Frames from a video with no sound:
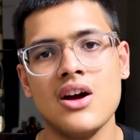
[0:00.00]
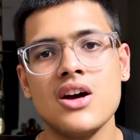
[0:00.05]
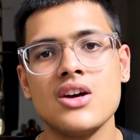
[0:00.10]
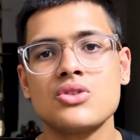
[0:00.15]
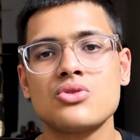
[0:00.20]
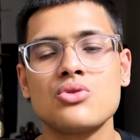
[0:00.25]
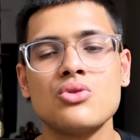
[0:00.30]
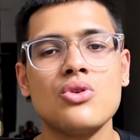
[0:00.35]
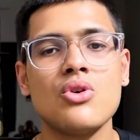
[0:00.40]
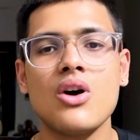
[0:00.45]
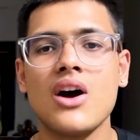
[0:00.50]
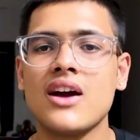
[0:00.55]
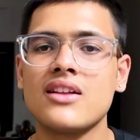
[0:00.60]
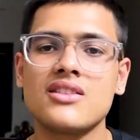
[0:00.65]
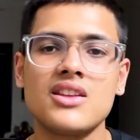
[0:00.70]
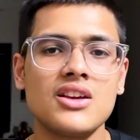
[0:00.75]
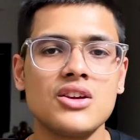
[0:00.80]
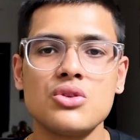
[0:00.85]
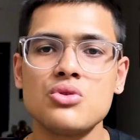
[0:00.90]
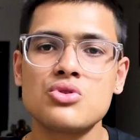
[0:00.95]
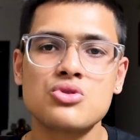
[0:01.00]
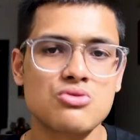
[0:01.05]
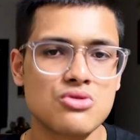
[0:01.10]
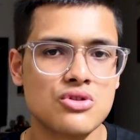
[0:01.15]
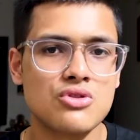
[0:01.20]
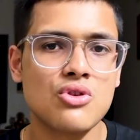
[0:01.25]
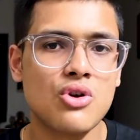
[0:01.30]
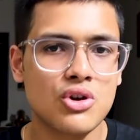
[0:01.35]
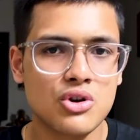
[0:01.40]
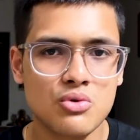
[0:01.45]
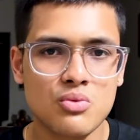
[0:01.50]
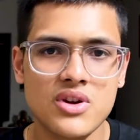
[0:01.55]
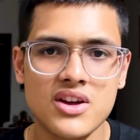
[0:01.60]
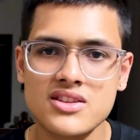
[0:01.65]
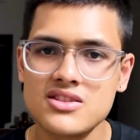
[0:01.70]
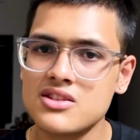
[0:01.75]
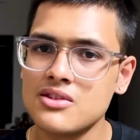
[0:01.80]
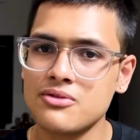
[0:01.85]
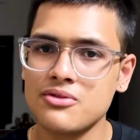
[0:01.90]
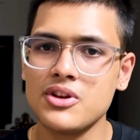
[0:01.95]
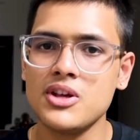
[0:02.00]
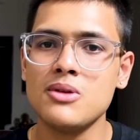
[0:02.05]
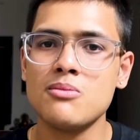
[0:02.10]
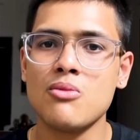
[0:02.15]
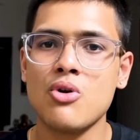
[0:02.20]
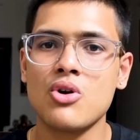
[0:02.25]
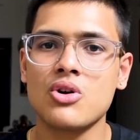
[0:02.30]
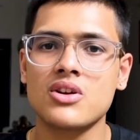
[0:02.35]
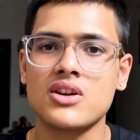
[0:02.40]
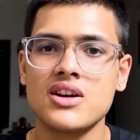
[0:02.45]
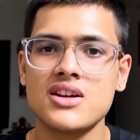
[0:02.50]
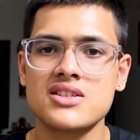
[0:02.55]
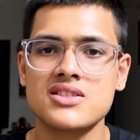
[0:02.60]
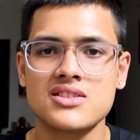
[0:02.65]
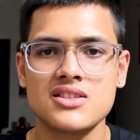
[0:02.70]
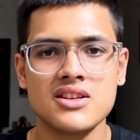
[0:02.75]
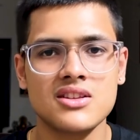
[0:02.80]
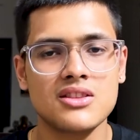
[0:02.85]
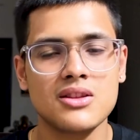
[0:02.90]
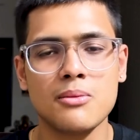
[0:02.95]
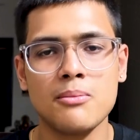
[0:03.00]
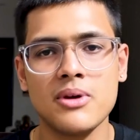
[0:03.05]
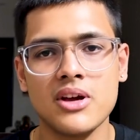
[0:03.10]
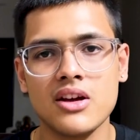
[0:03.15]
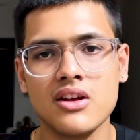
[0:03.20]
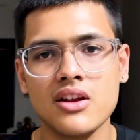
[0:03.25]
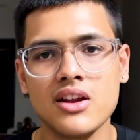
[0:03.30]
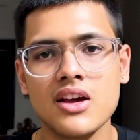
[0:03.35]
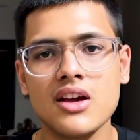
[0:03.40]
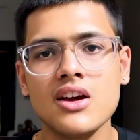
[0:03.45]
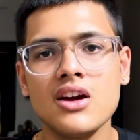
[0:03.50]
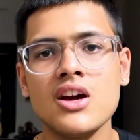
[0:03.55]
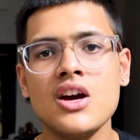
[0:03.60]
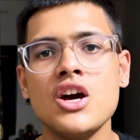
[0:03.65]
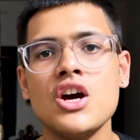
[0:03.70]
So I think you should not waste the free mock tests in the beginning.